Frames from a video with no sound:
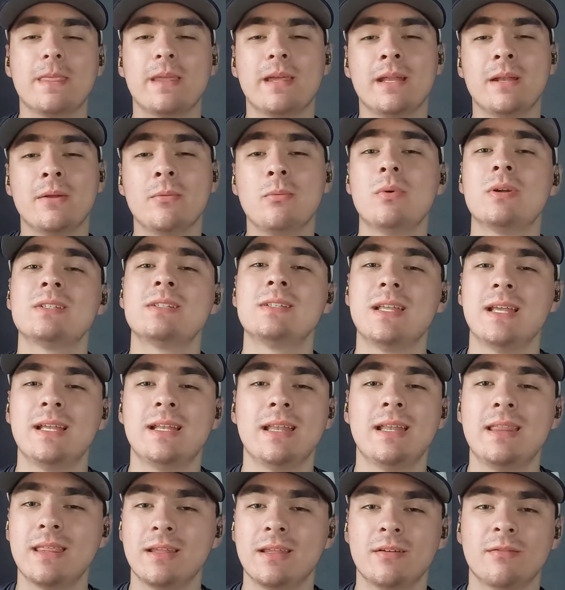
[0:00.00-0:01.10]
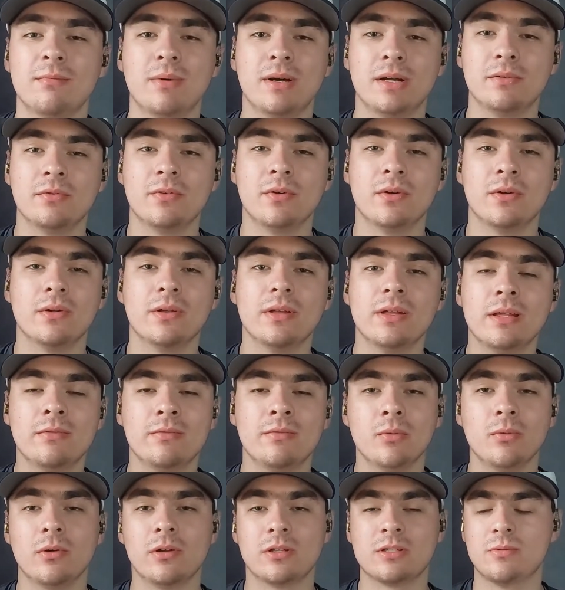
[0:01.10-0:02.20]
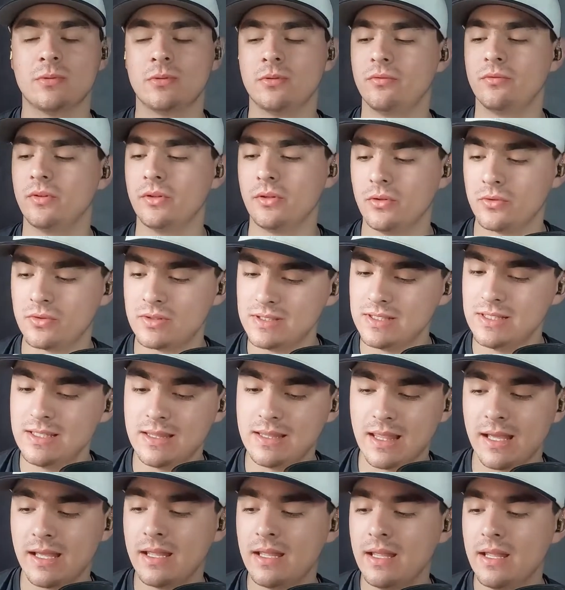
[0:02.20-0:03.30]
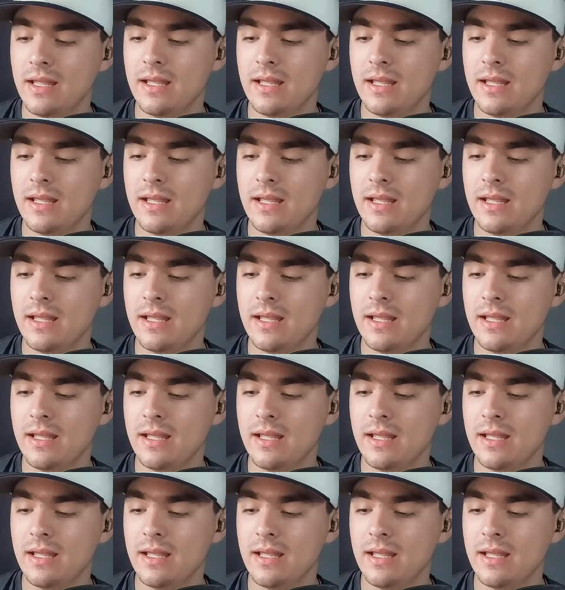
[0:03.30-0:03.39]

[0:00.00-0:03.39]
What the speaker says: And it wasn't anything of my fault. If you watch my video, you'll see that.